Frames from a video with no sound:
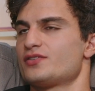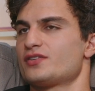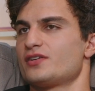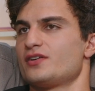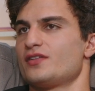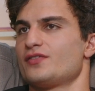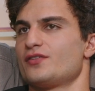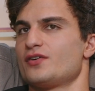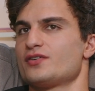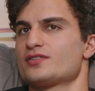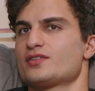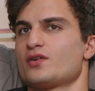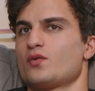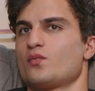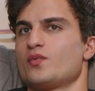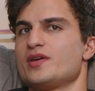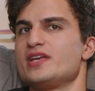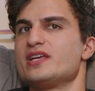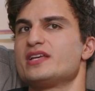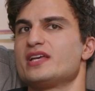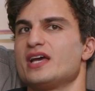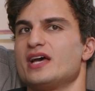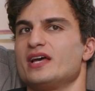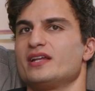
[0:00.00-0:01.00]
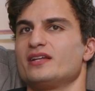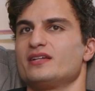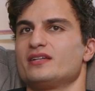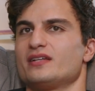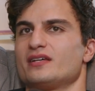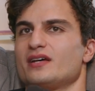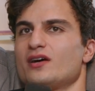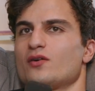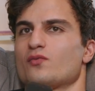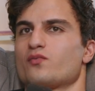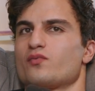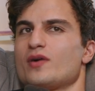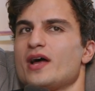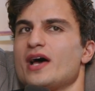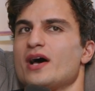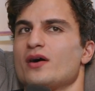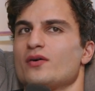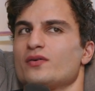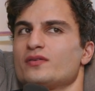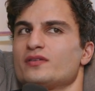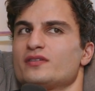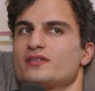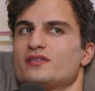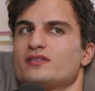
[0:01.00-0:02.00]
a there's a weekend
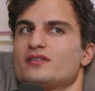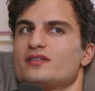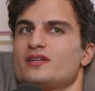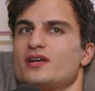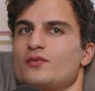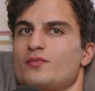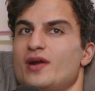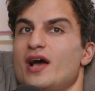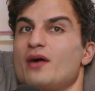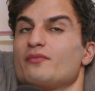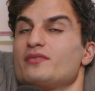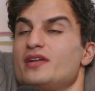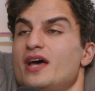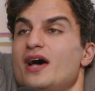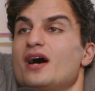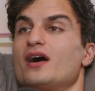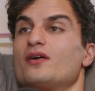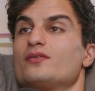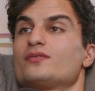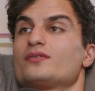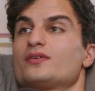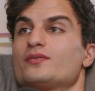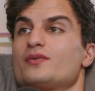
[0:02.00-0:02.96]
around around now,